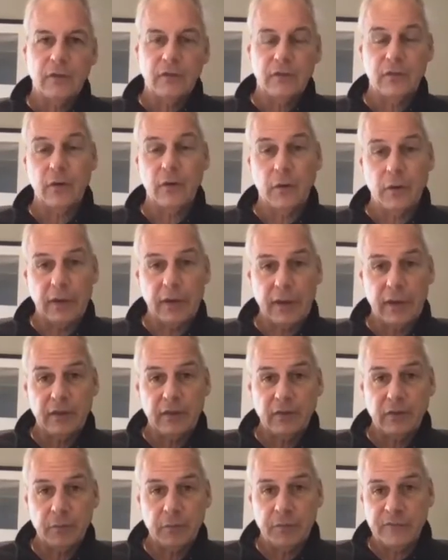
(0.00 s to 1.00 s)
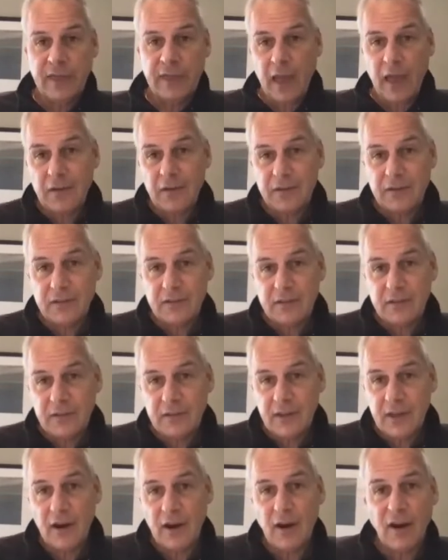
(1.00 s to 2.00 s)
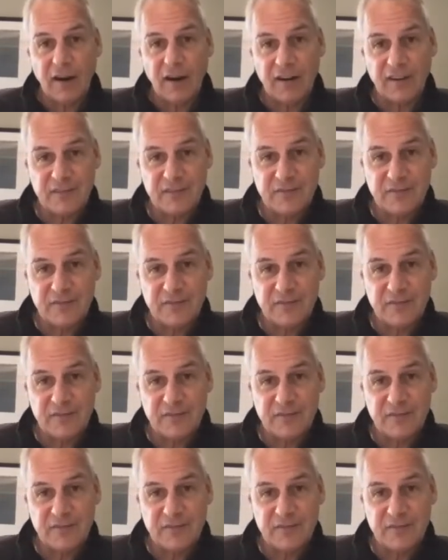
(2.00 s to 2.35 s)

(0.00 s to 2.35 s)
so it's talent and heart.